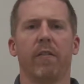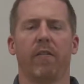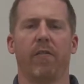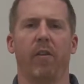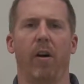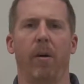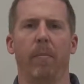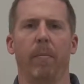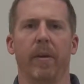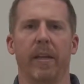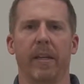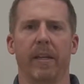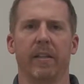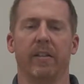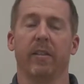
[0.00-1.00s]
from
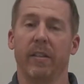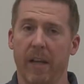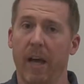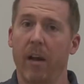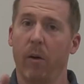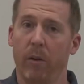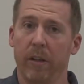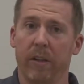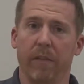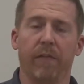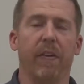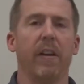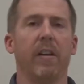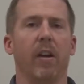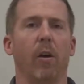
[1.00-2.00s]
is not only the
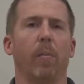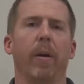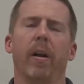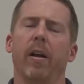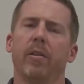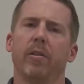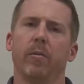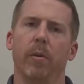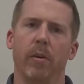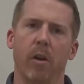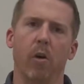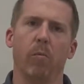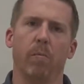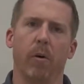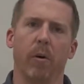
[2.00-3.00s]
video, but also a
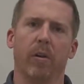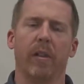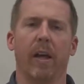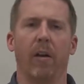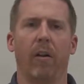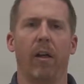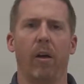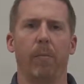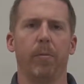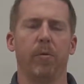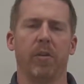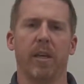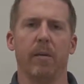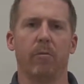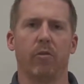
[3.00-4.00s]
notebook that'll help you
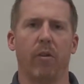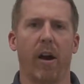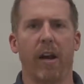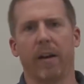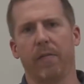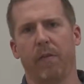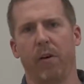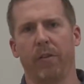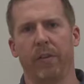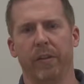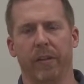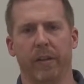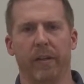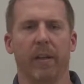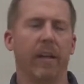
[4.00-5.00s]
keep track of all
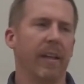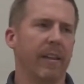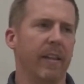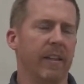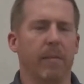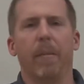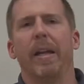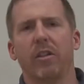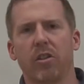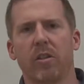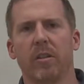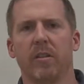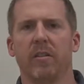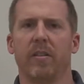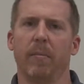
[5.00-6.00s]
the
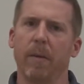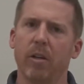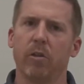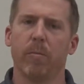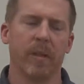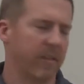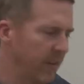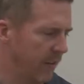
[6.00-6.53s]
dimensions, the measurements, and